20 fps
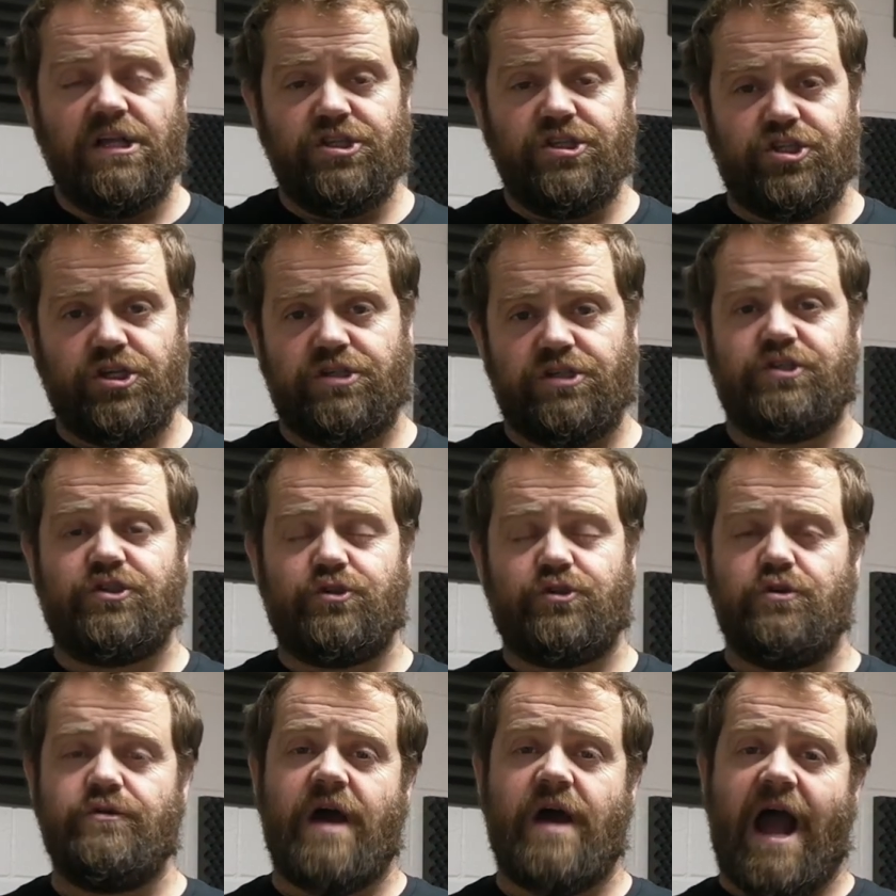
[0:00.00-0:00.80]
just
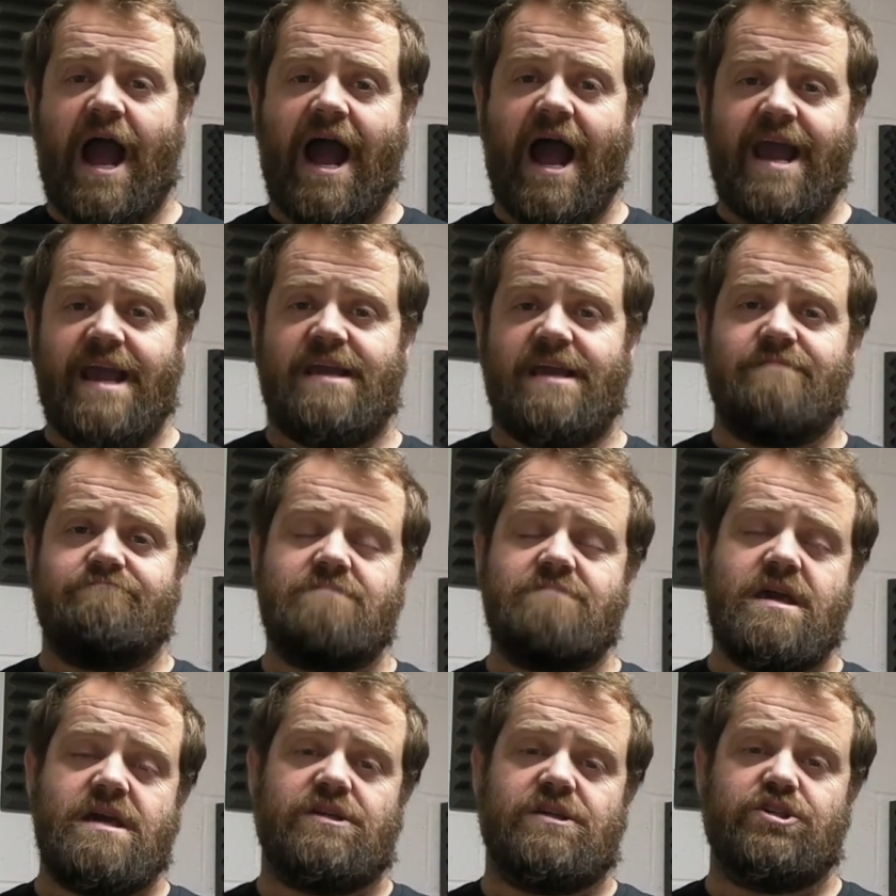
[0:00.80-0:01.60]
so that I can
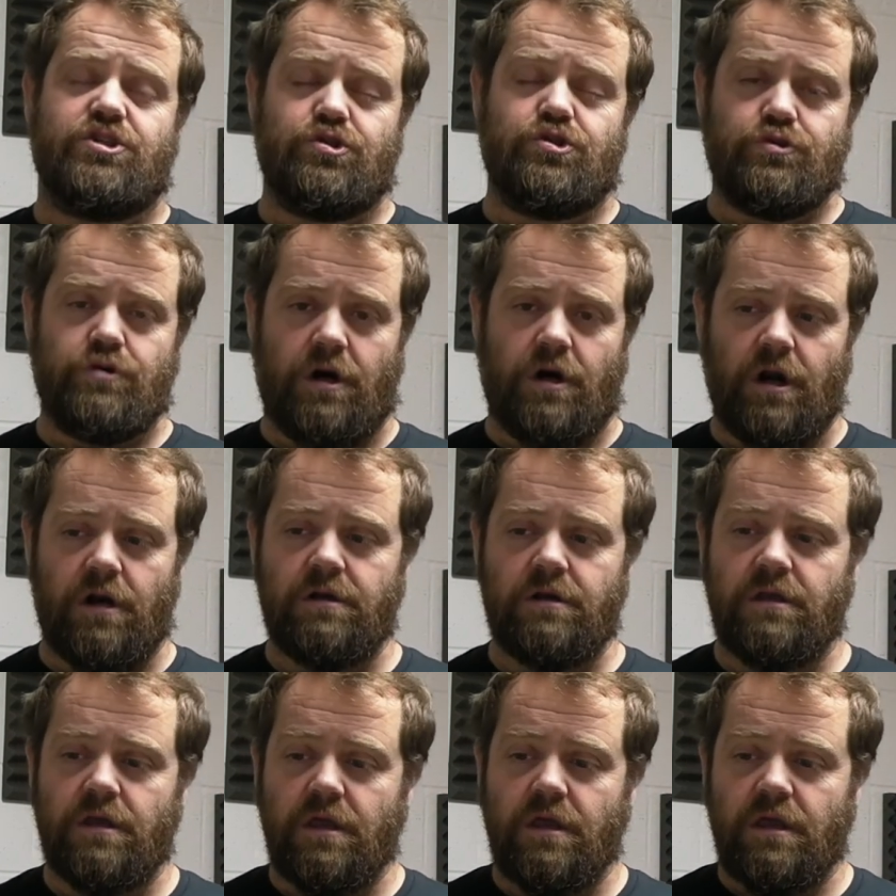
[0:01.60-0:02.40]
make
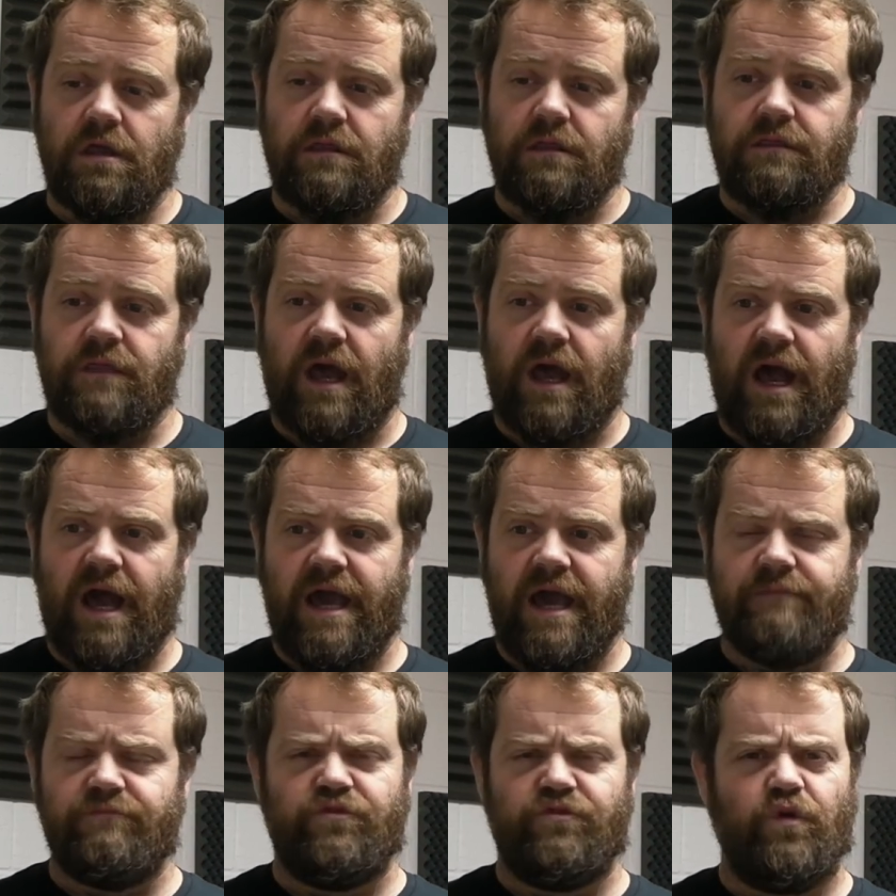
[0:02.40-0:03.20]
sure that
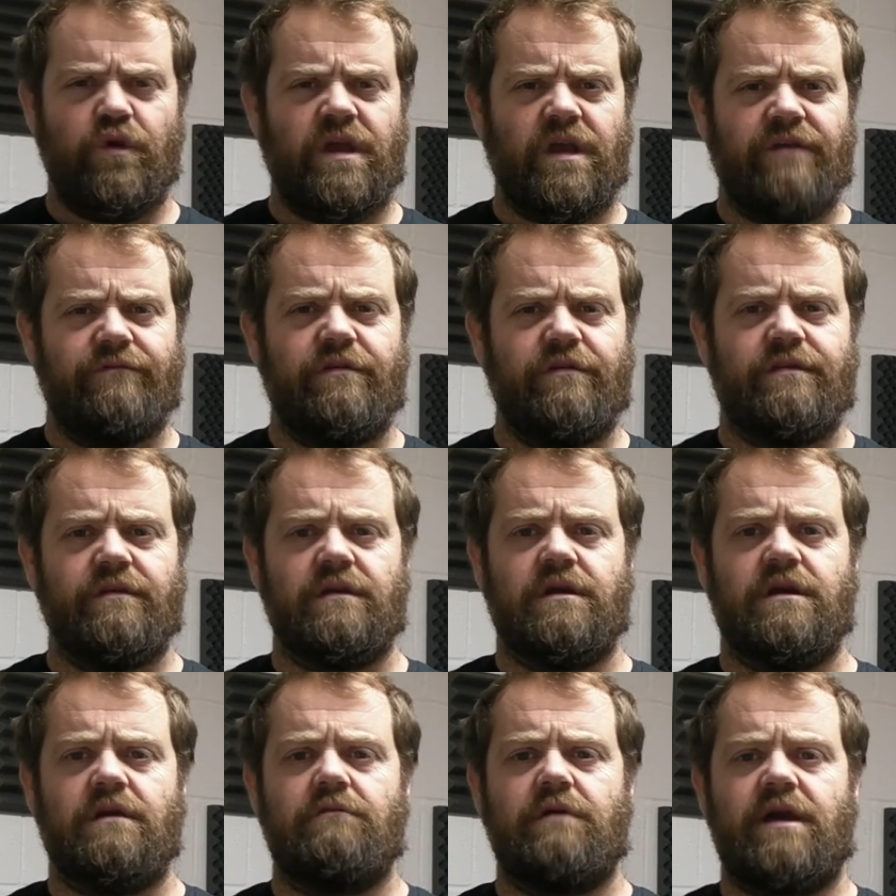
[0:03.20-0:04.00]
I'm doing
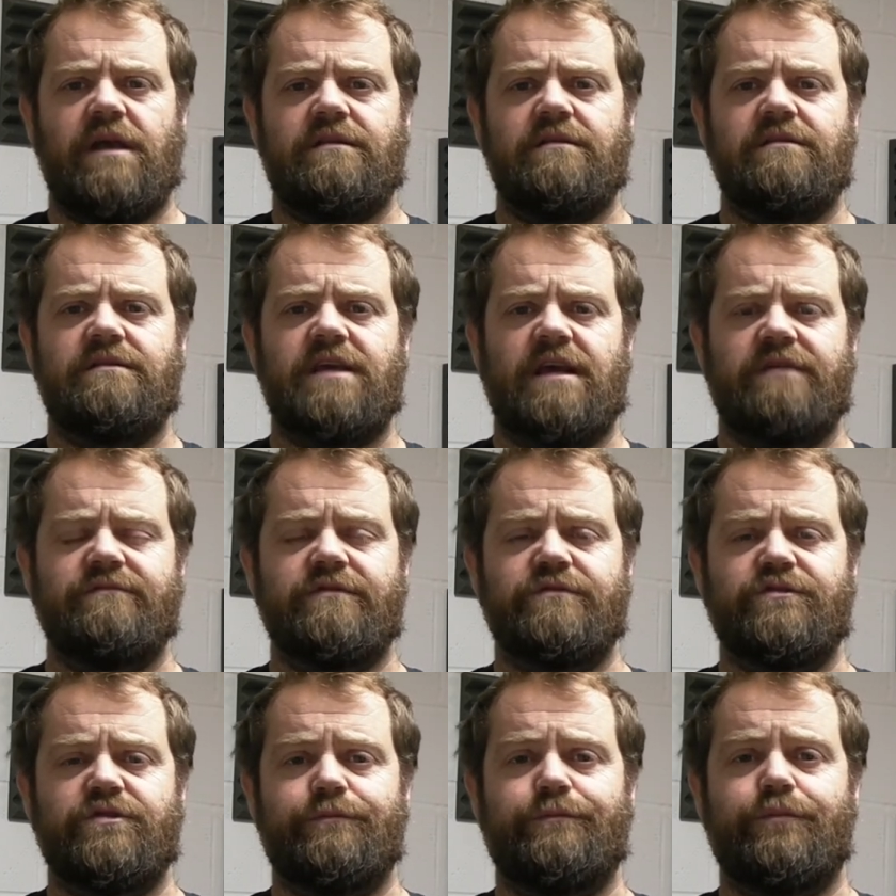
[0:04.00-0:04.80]
everything correct in terms
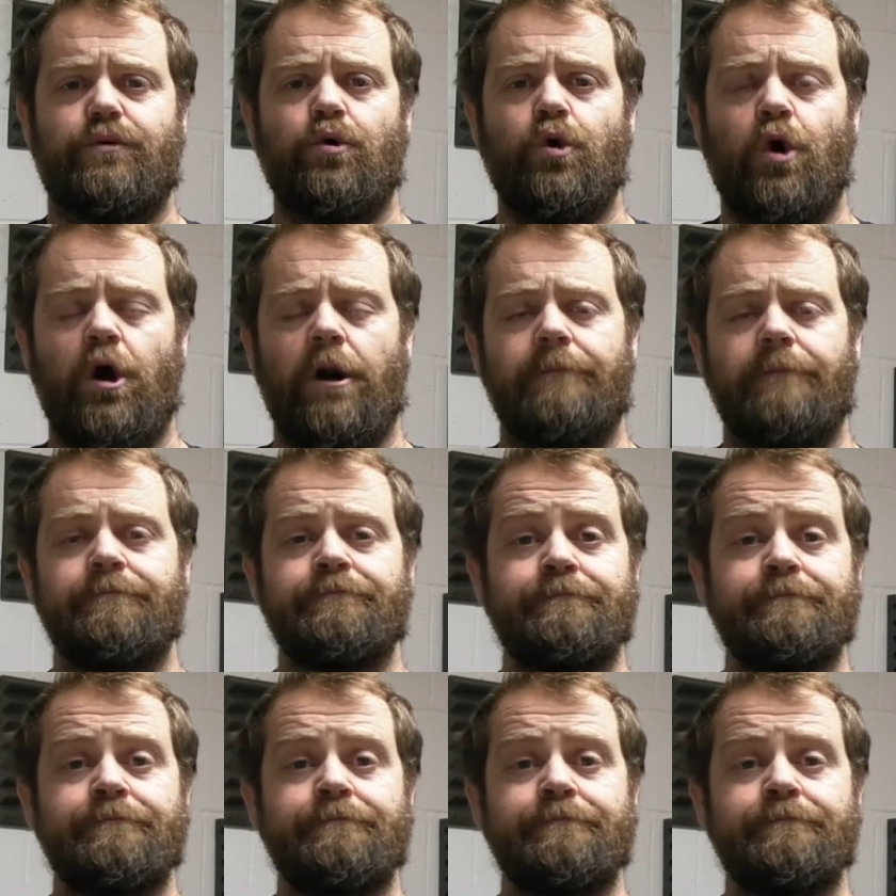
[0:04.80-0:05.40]
of support.